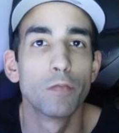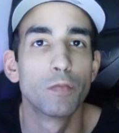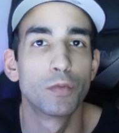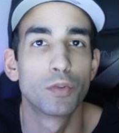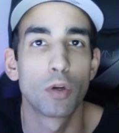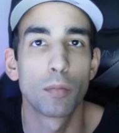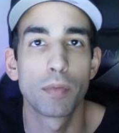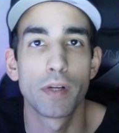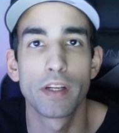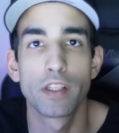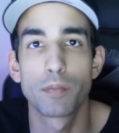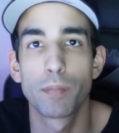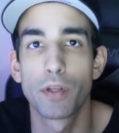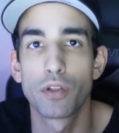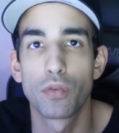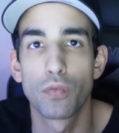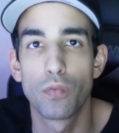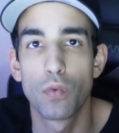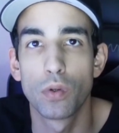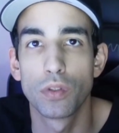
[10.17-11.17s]
Serpent X
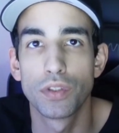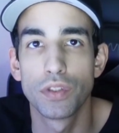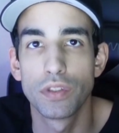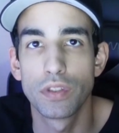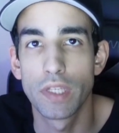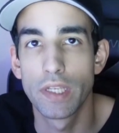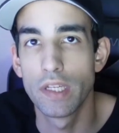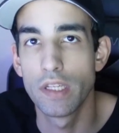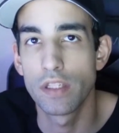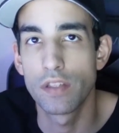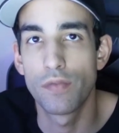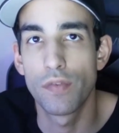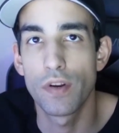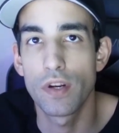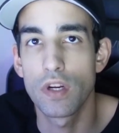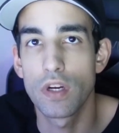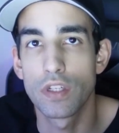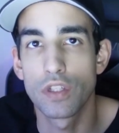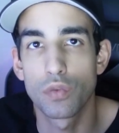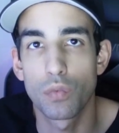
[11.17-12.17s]
Special Forces. In this
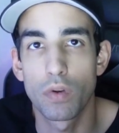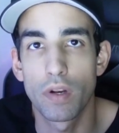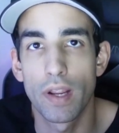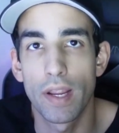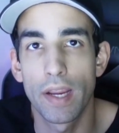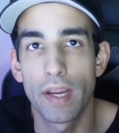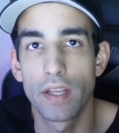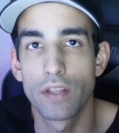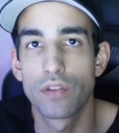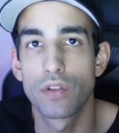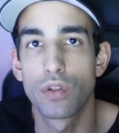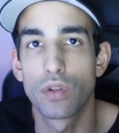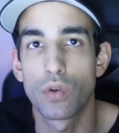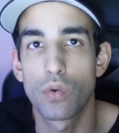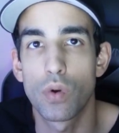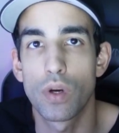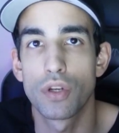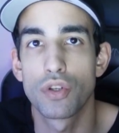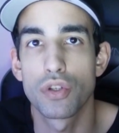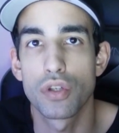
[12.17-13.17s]
video, I just want to answer the
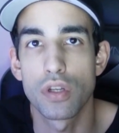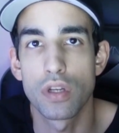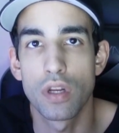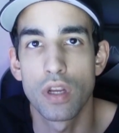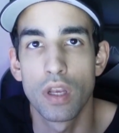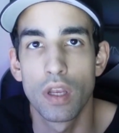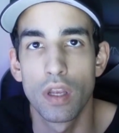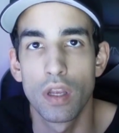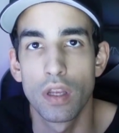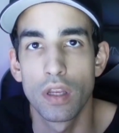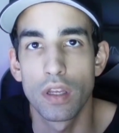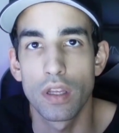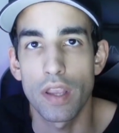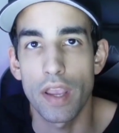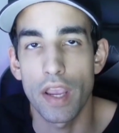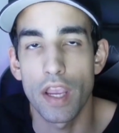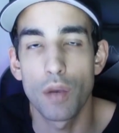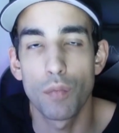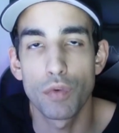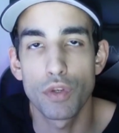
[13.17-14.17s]
question,
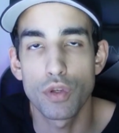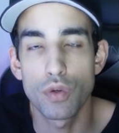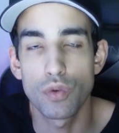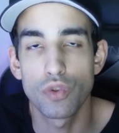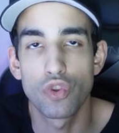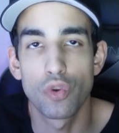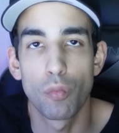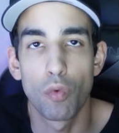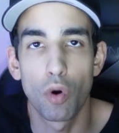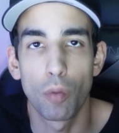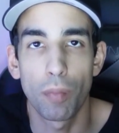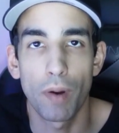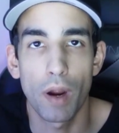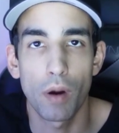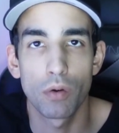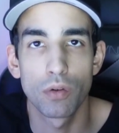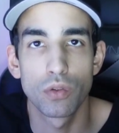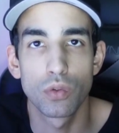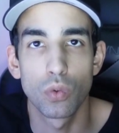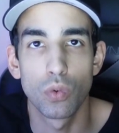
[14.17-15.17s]
can we use the More
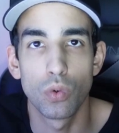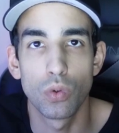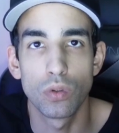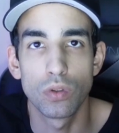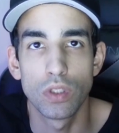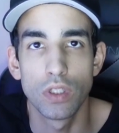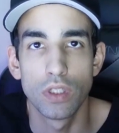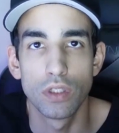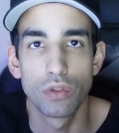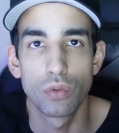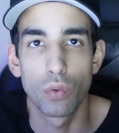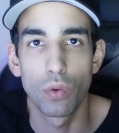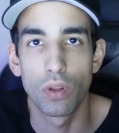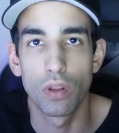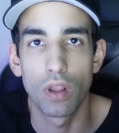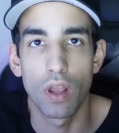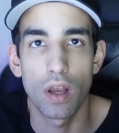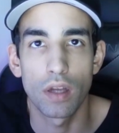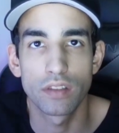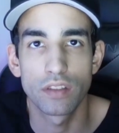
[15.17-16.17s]
Power tool to
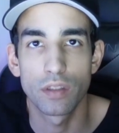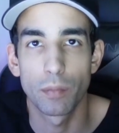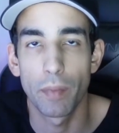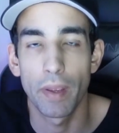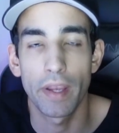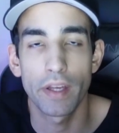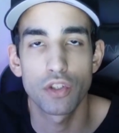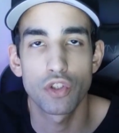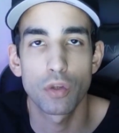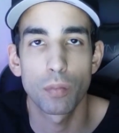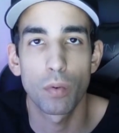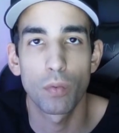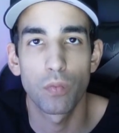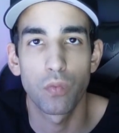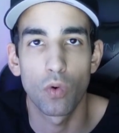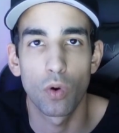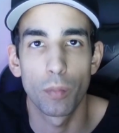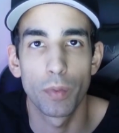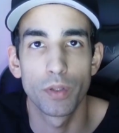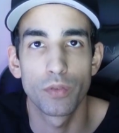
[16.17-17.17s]
unlock some extra
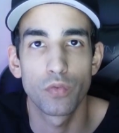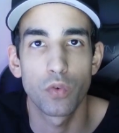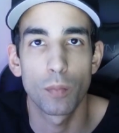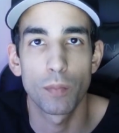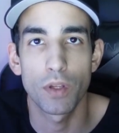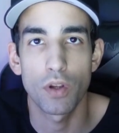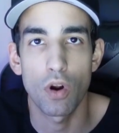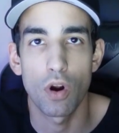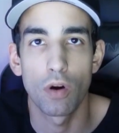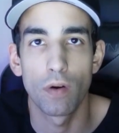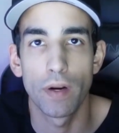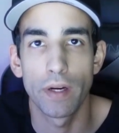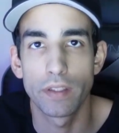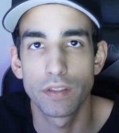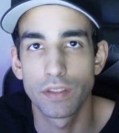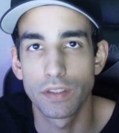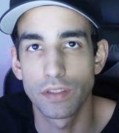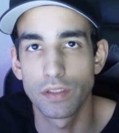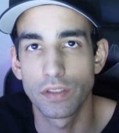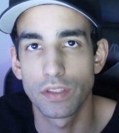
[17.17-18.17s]
performance from the RX
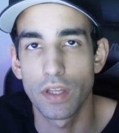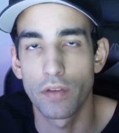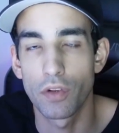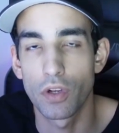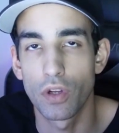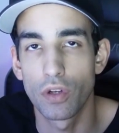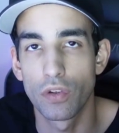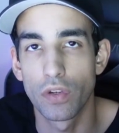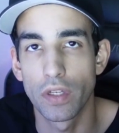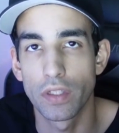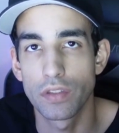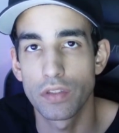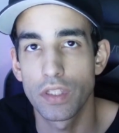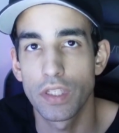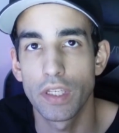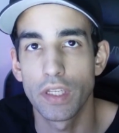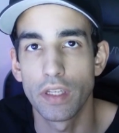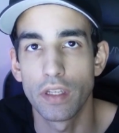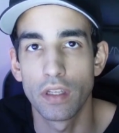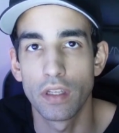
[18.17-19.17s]
6700 XT?